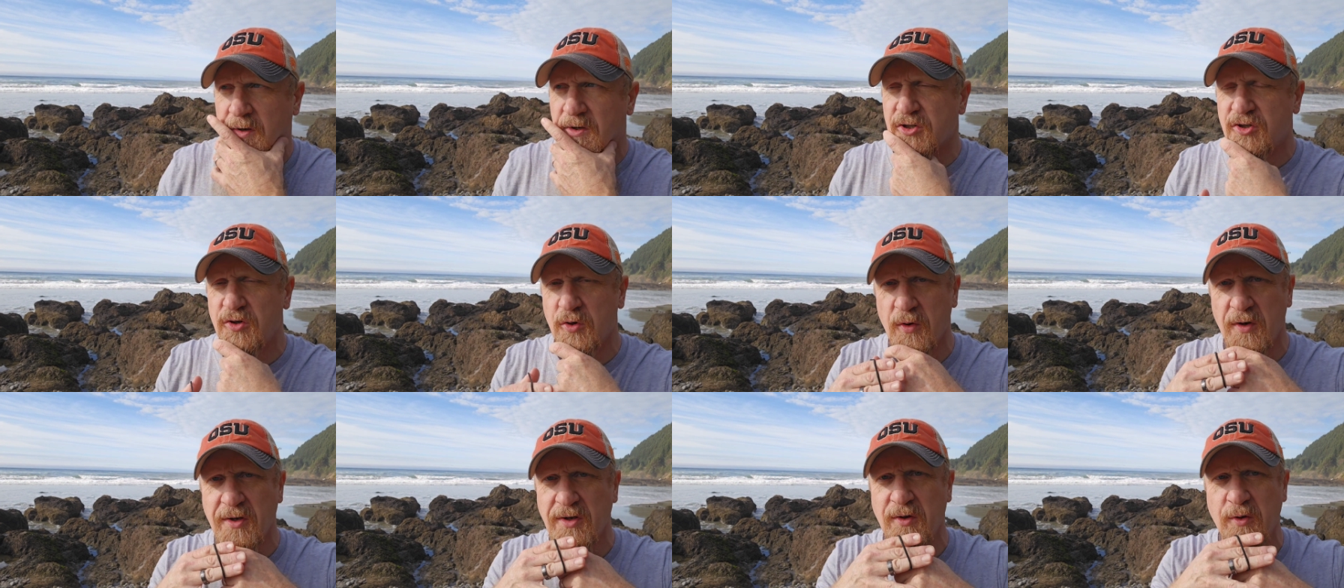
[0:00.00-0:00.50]

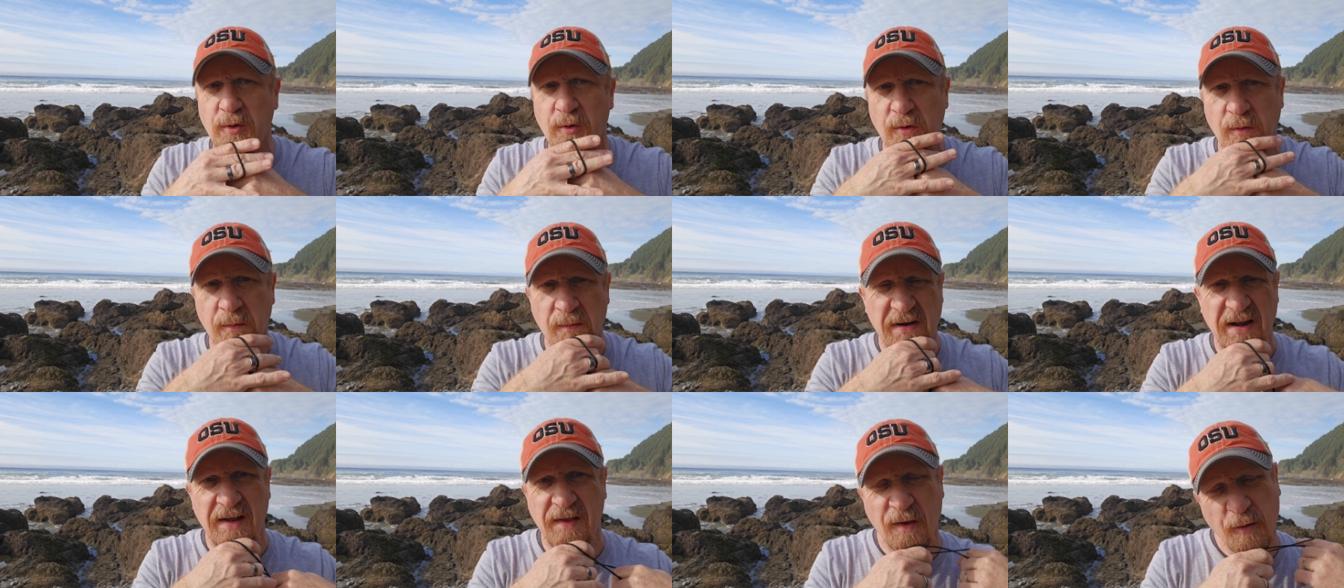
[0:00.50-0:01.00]
showing you
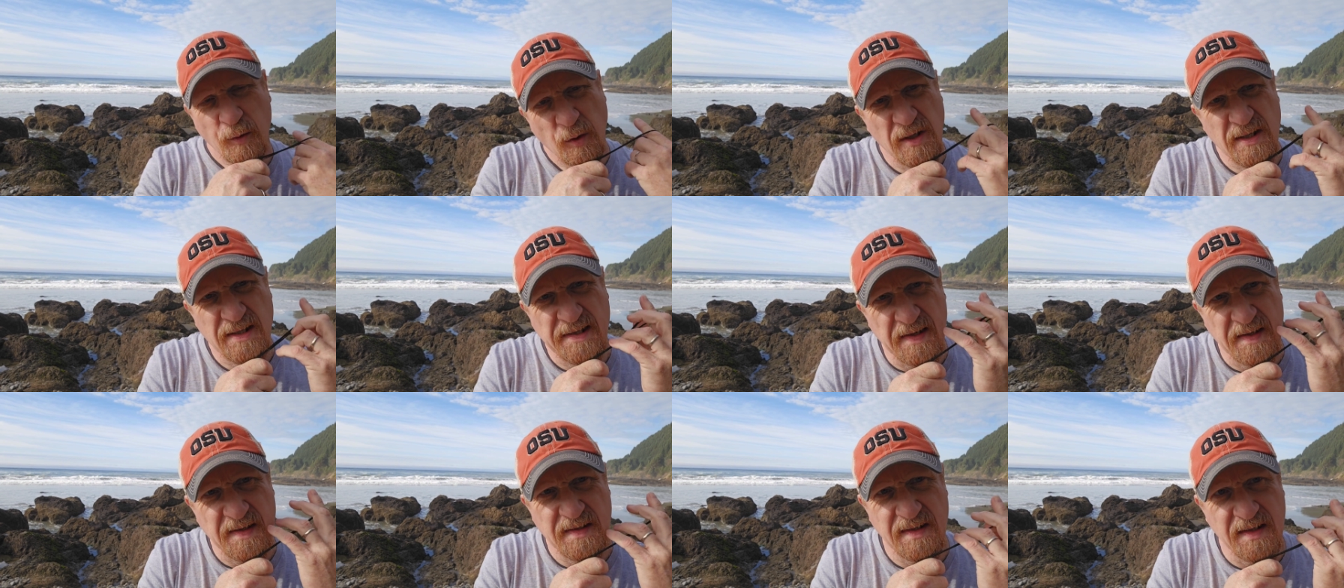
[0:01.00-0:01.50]
a
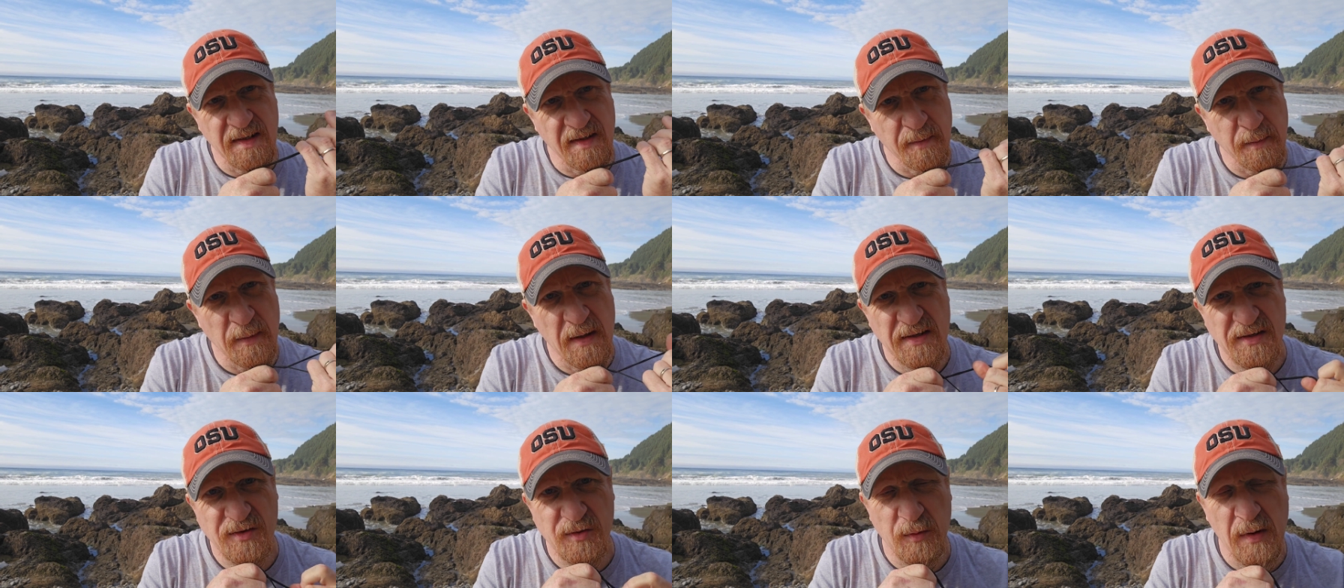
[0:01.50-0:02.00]
360 of
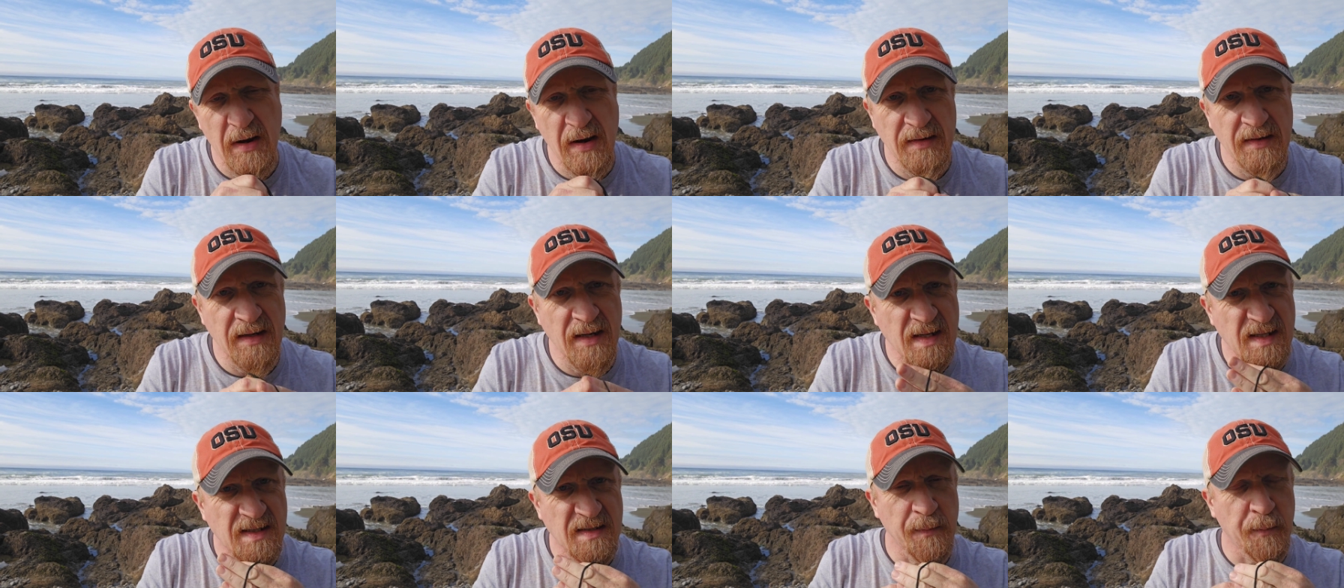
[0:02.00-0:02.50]
my
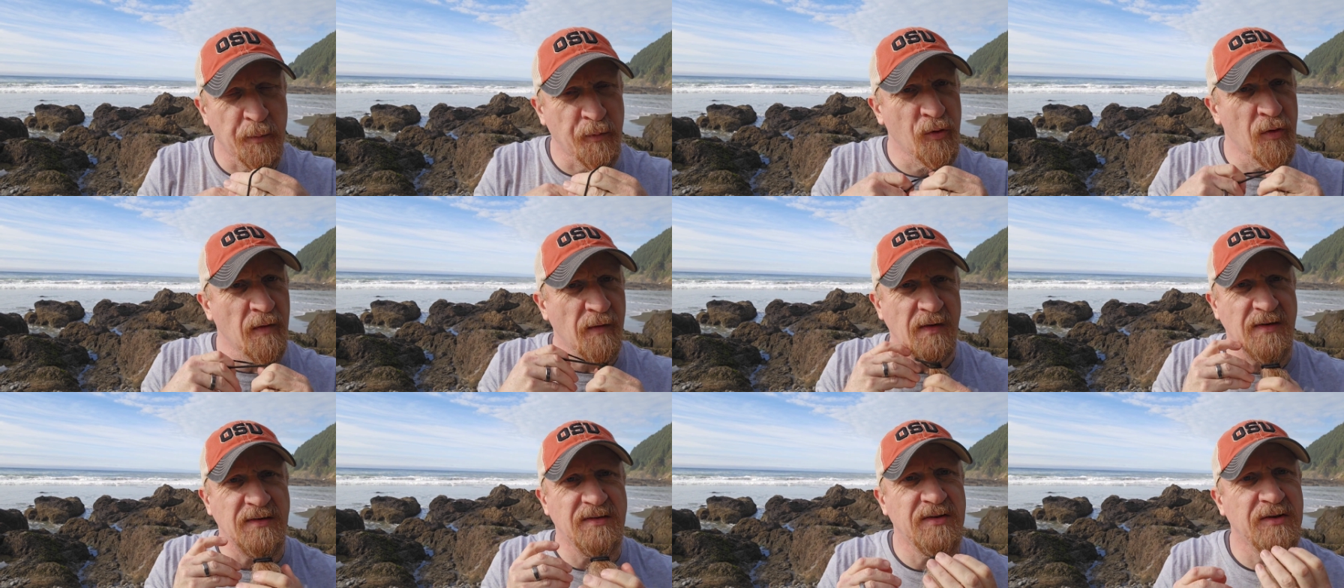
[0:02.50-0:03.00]
surroundings and
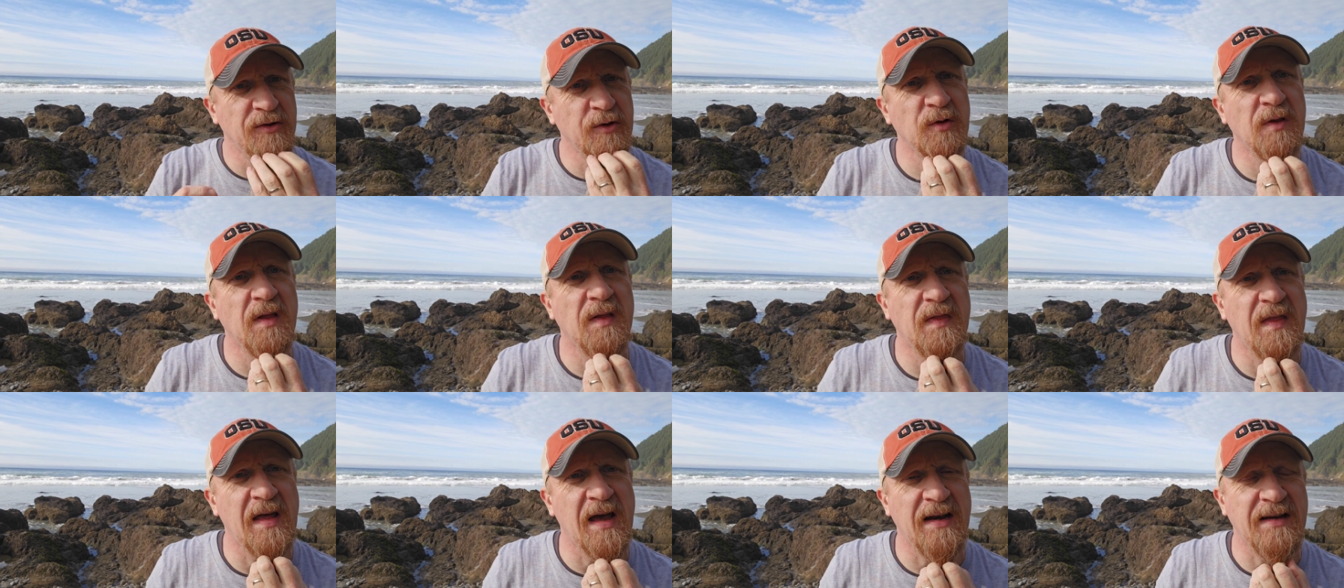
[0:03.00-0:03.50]
proving to you
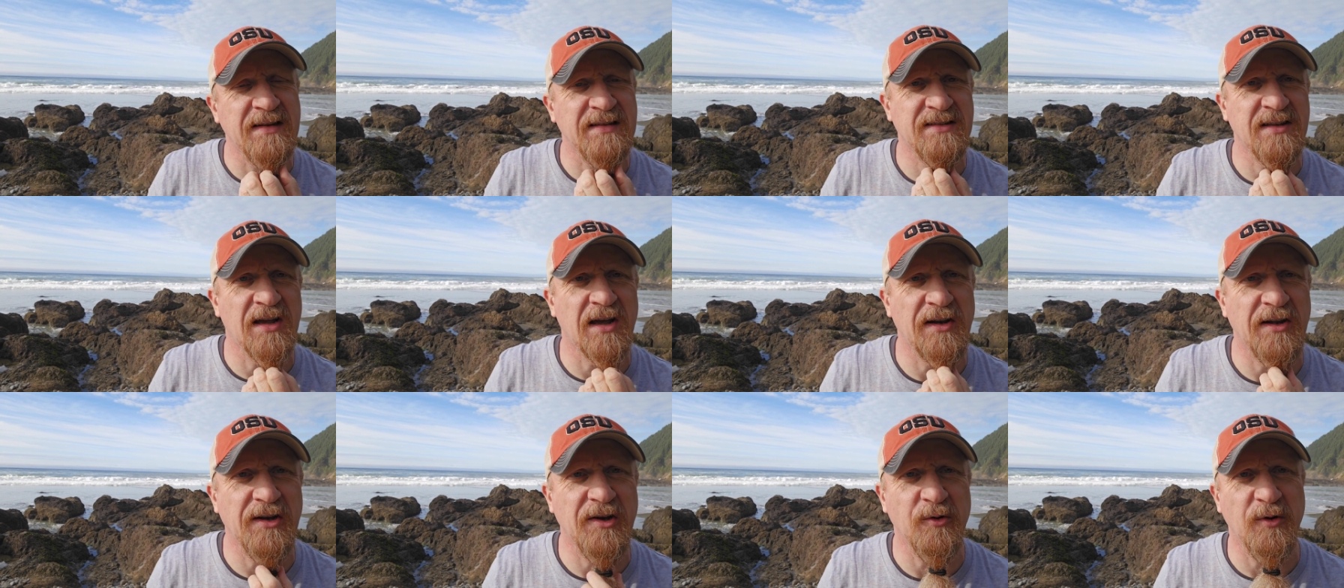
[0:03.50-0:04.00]
that that is
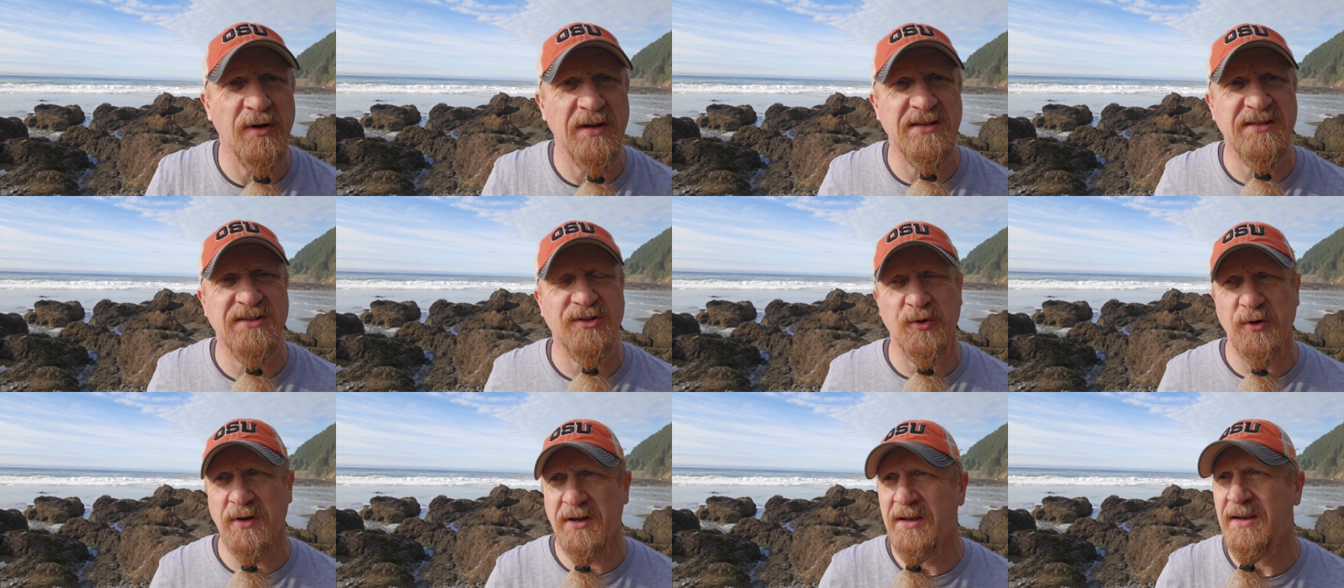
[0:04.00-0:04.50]
not a green
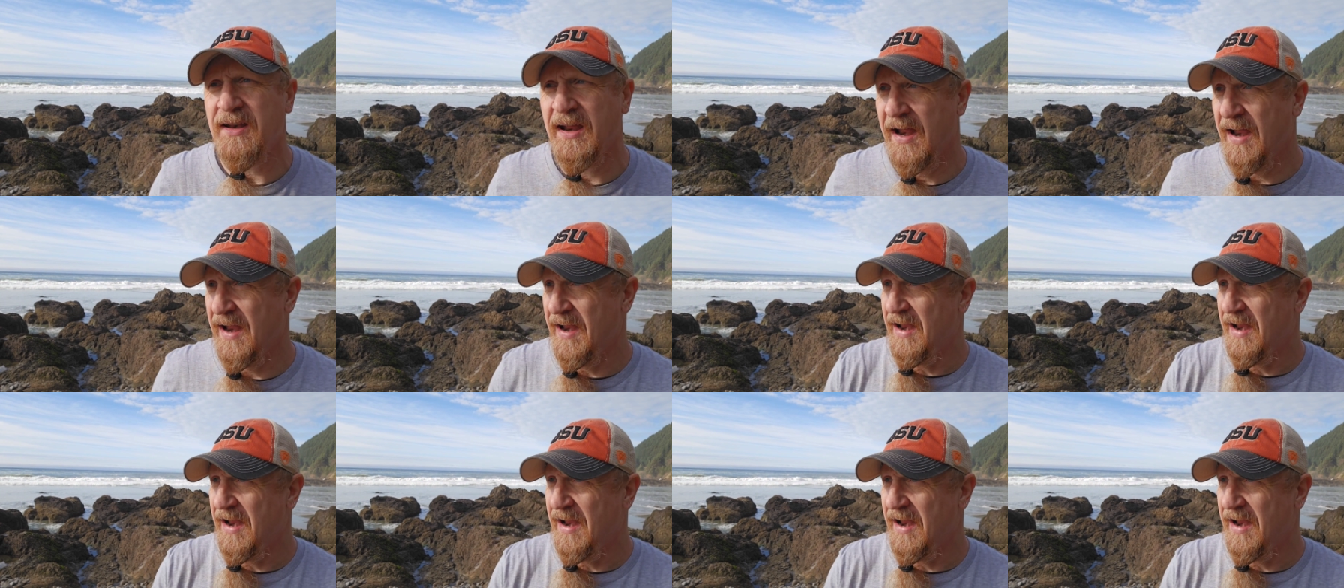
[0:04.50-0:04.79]
screen,